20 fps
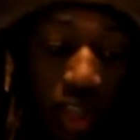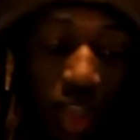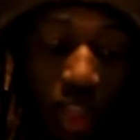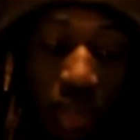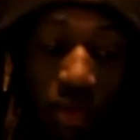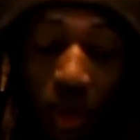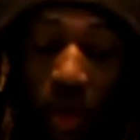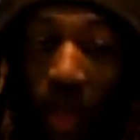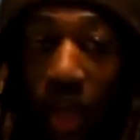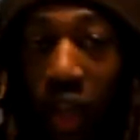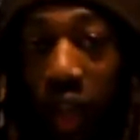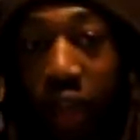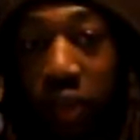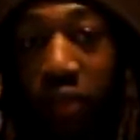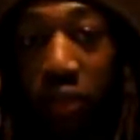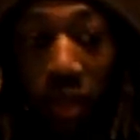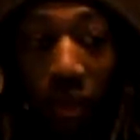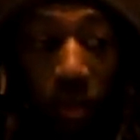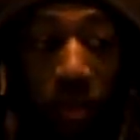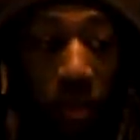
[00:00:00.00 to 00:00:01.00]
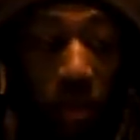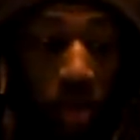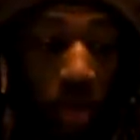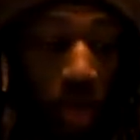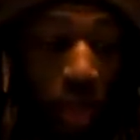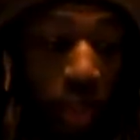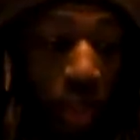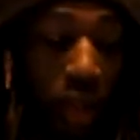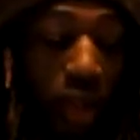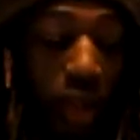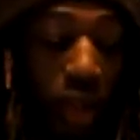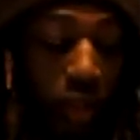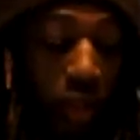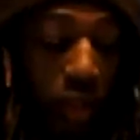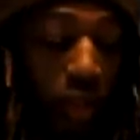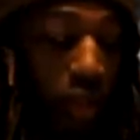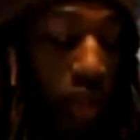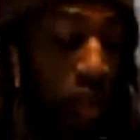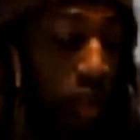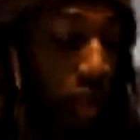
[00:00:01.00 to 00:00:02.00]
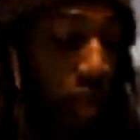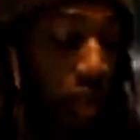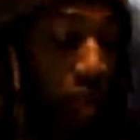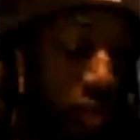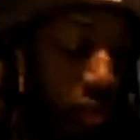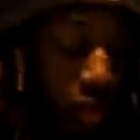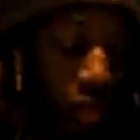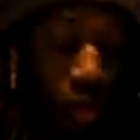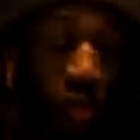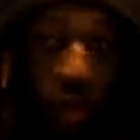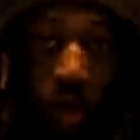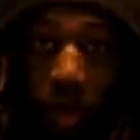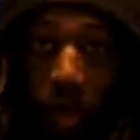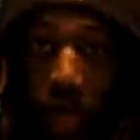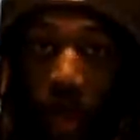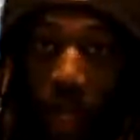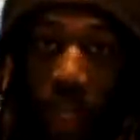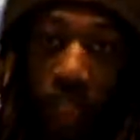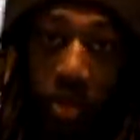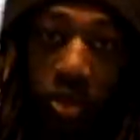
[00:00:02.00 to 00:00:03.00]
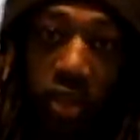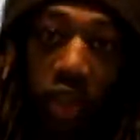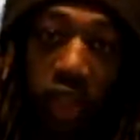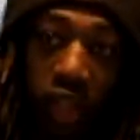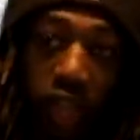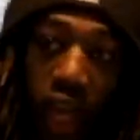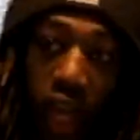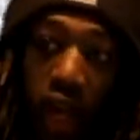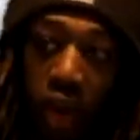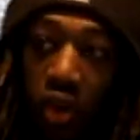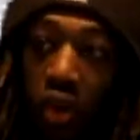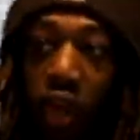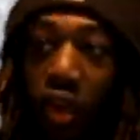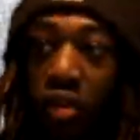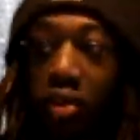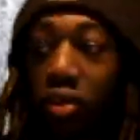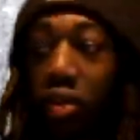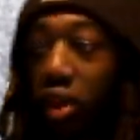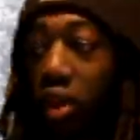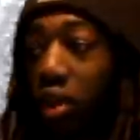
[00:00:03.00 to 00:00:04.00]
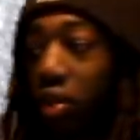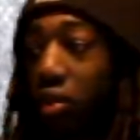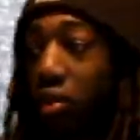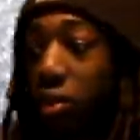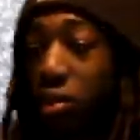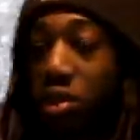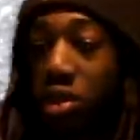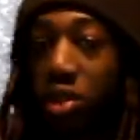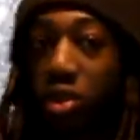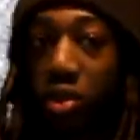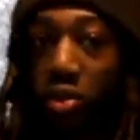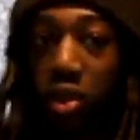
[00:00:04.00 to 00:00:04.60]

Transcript: That's why I have heel flips on lock. Like, so when people ask me like how I do heel flips so